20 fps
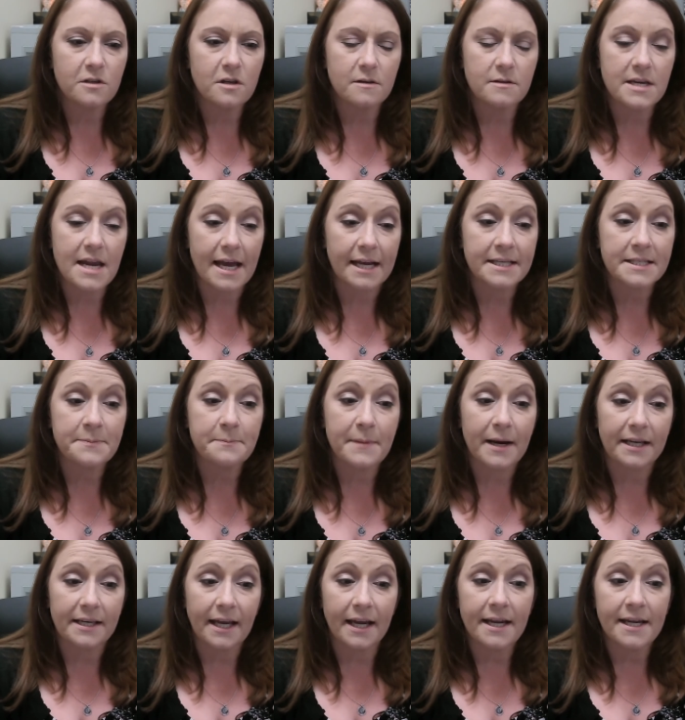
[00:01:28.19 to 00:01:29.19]
Next
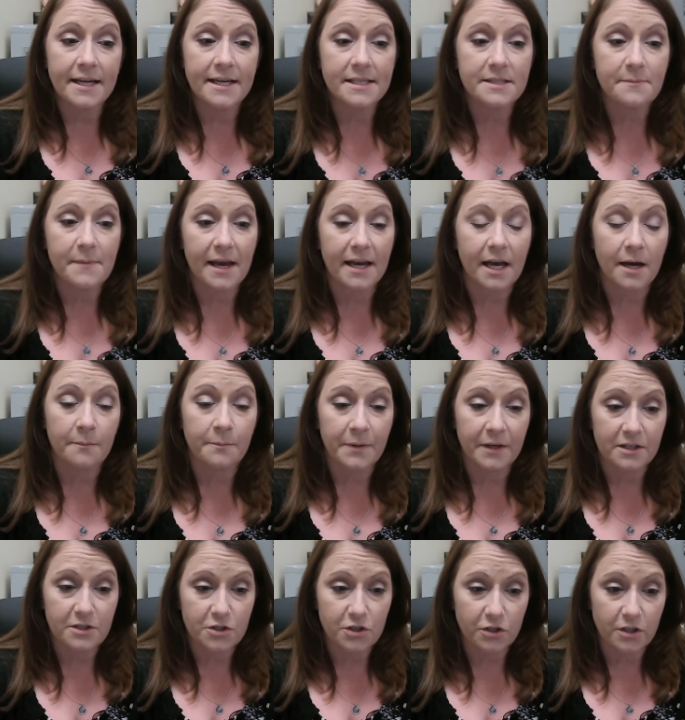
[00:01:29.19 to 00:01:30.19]
Monday is Make a
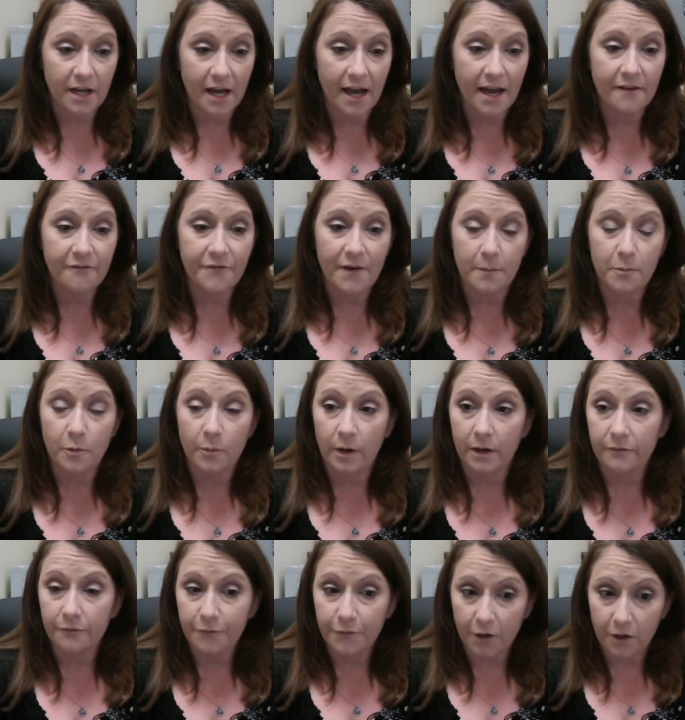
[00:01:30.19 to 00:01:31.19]
Picture Day,
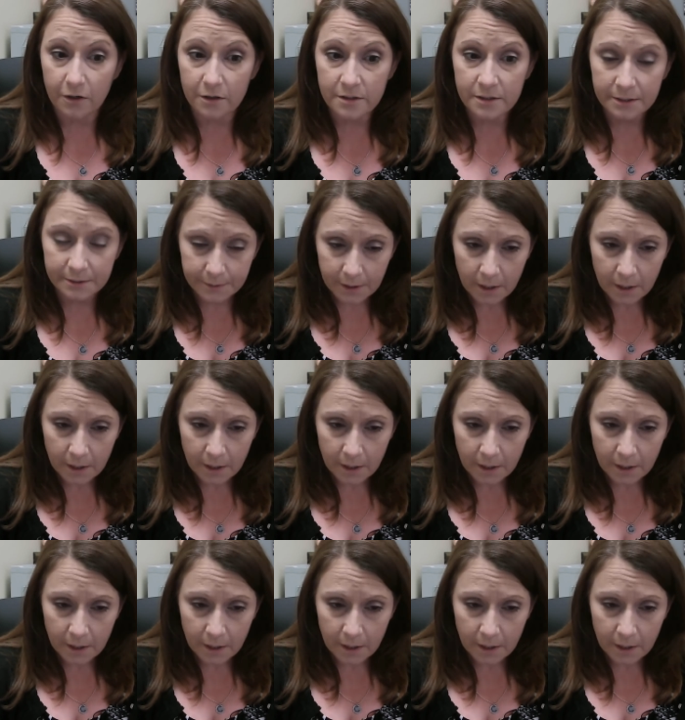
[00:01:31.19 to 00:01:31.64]
February 1st.